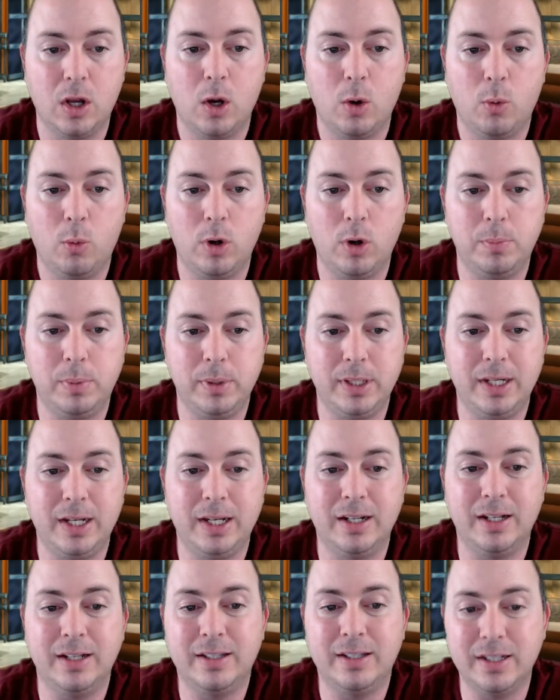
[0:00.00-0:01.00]
would be in
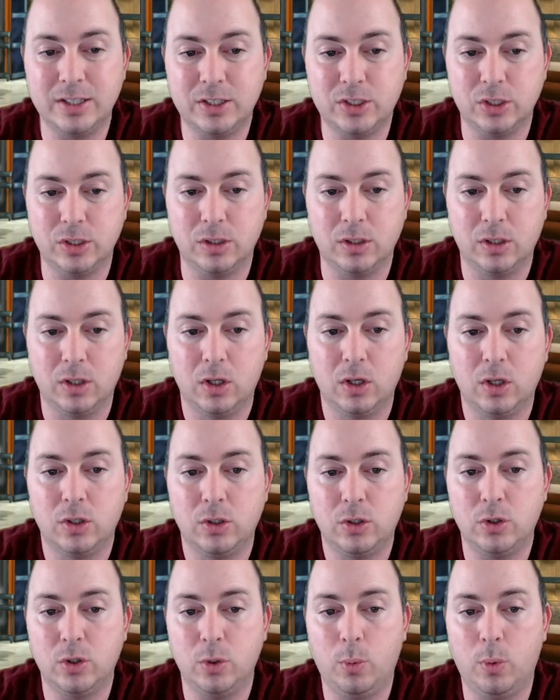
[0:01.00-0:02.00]
addition to
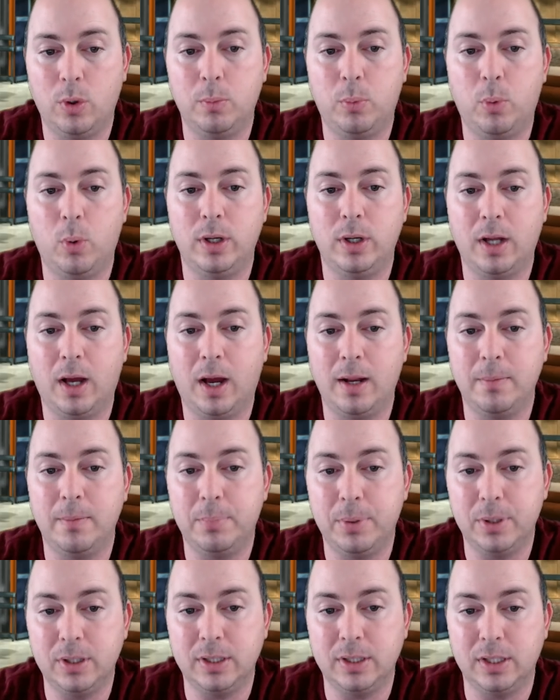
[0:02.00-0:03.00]
the $1.9
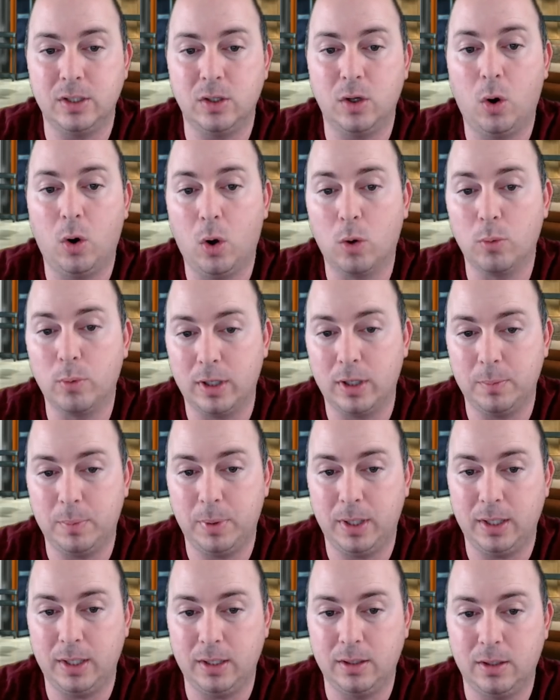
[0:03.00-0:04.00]
billion already
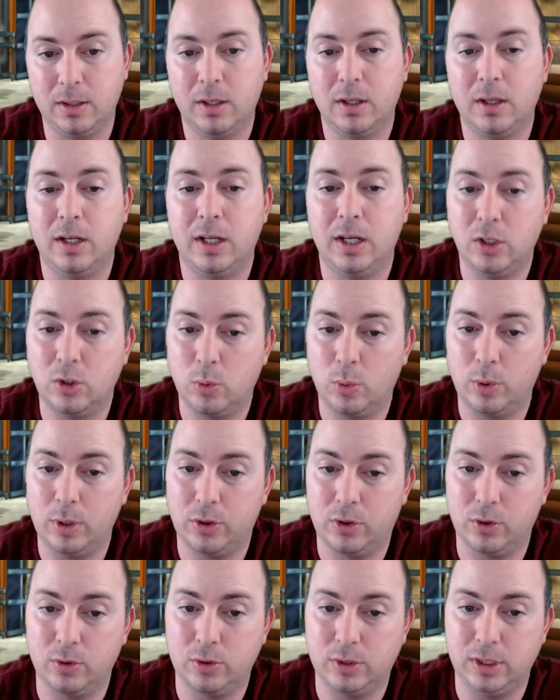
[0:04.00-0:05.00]
paid in
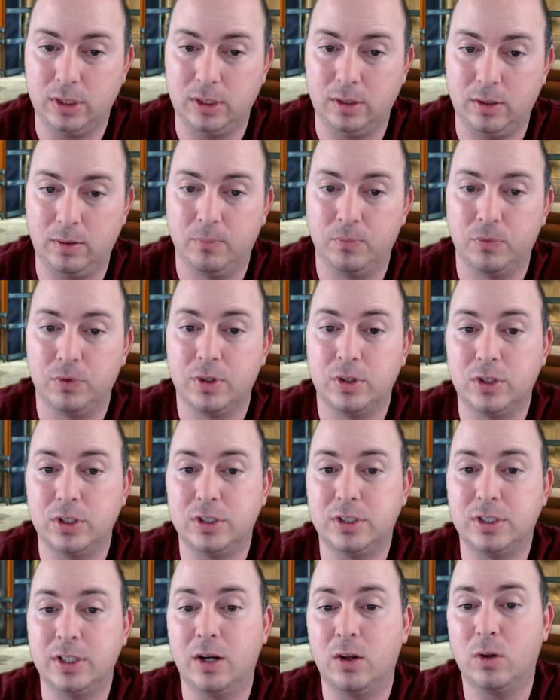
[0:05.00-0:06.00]
2013 to
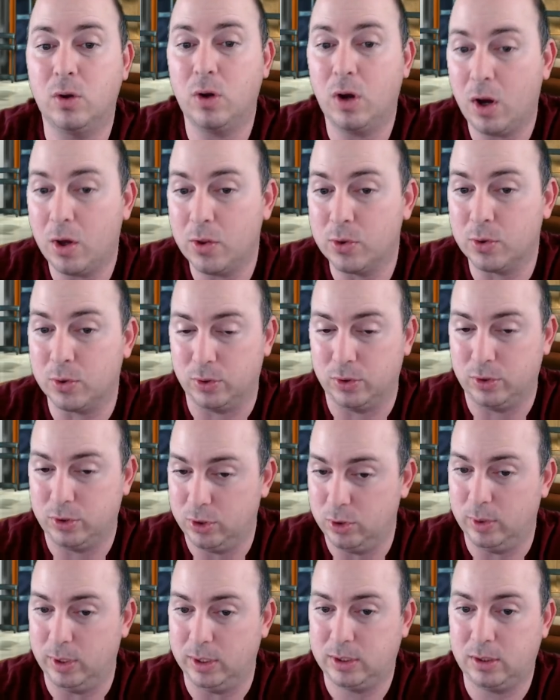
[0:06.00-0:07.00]
settle other U.S.